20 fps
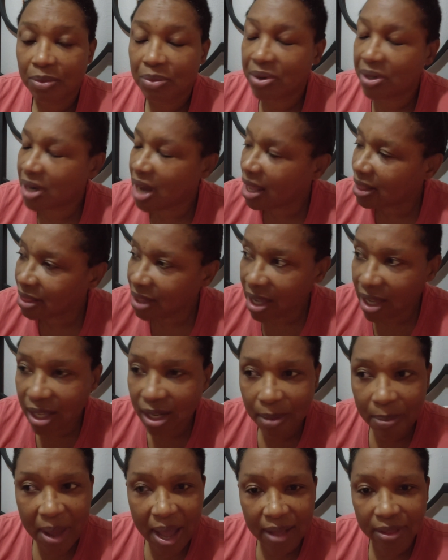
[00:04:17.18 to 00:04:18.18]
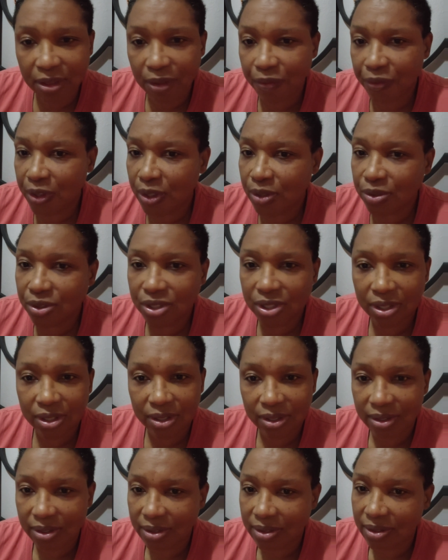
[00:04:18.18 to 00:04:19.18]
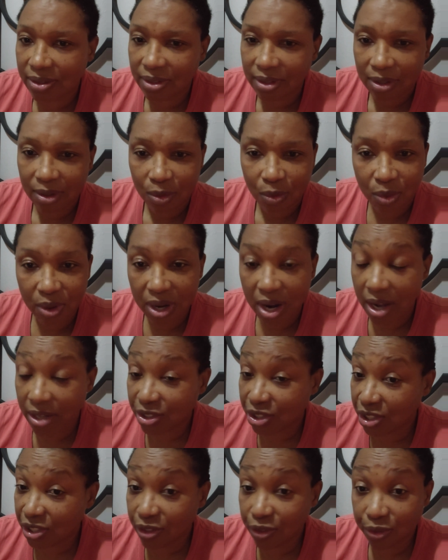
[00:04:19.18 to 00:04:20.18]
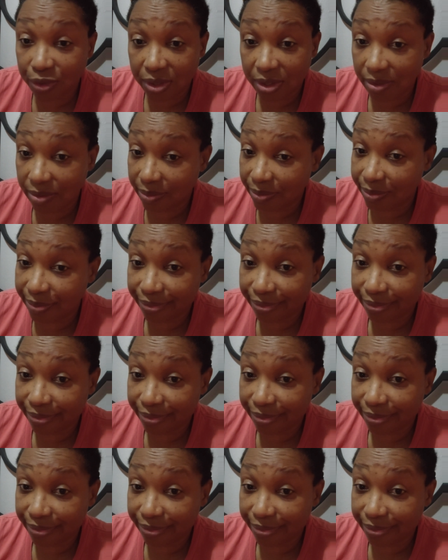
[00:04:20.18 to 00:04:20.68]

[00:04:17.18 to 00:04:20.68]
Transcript: We're not thinking about the future with our children.